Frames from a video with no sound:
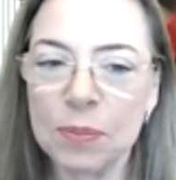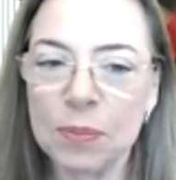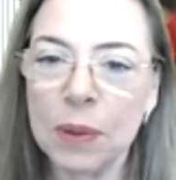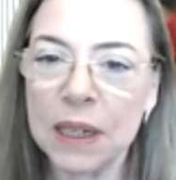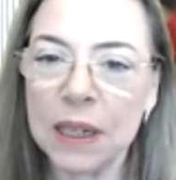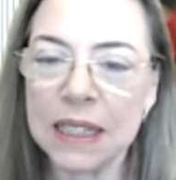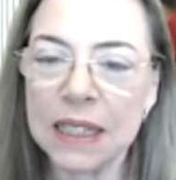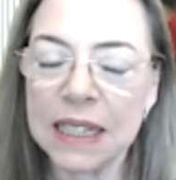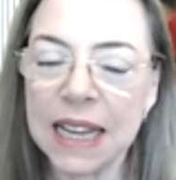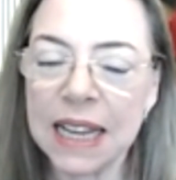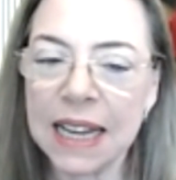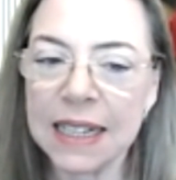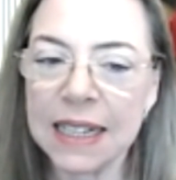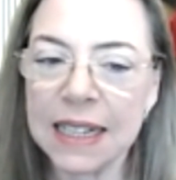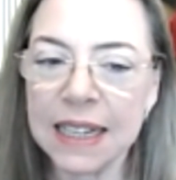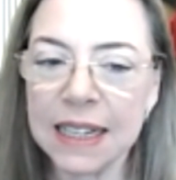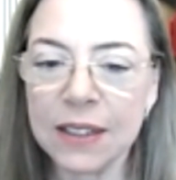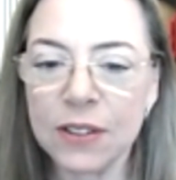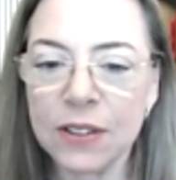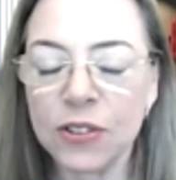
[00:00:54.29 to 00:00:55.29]
but it
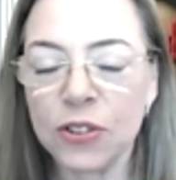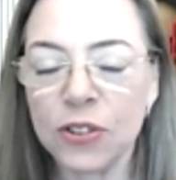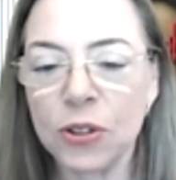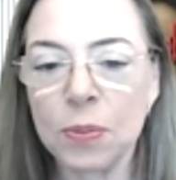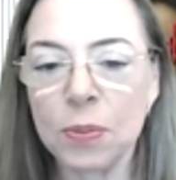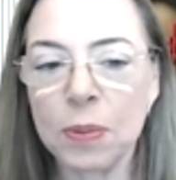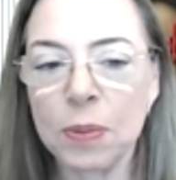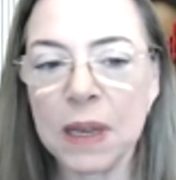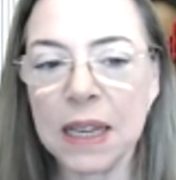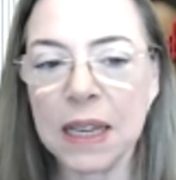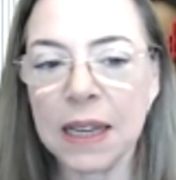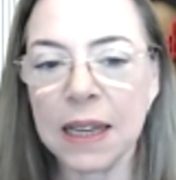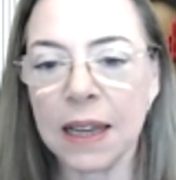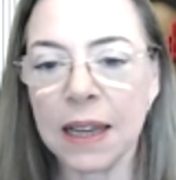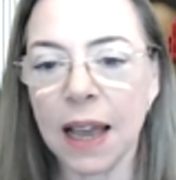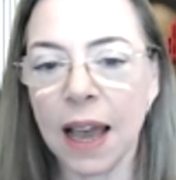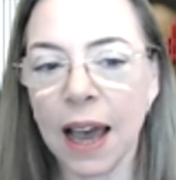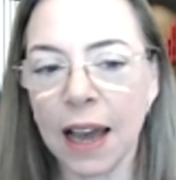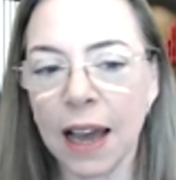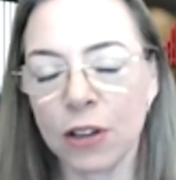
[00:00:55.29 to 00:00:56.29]
needs to
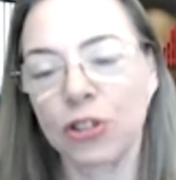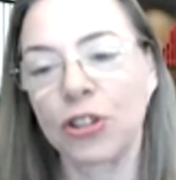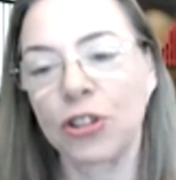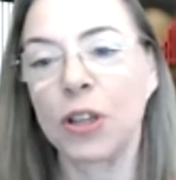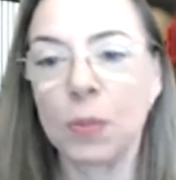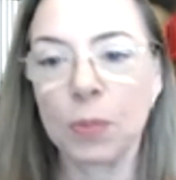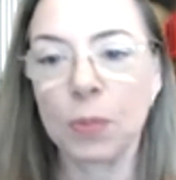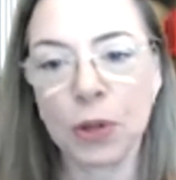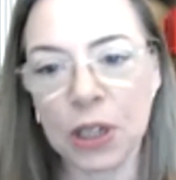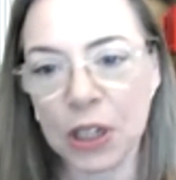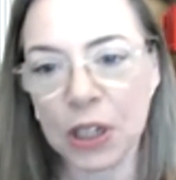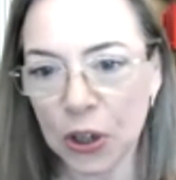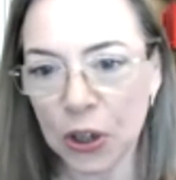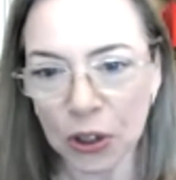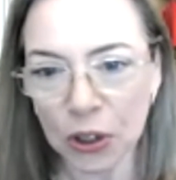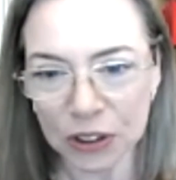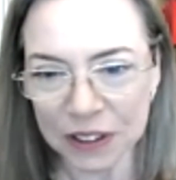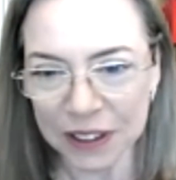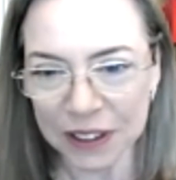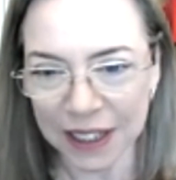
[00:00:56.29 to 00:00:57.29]
be actually put in
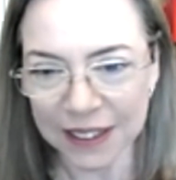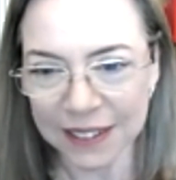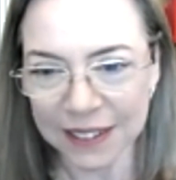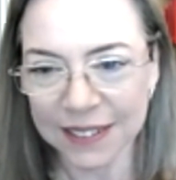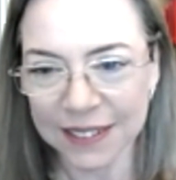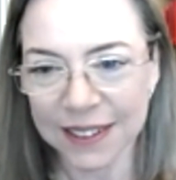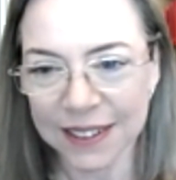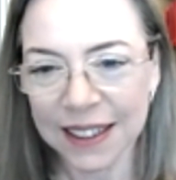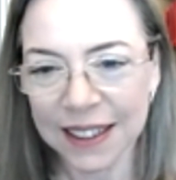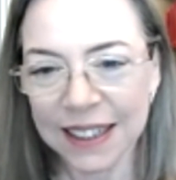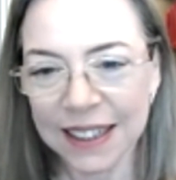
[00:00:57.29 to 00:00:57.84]
context.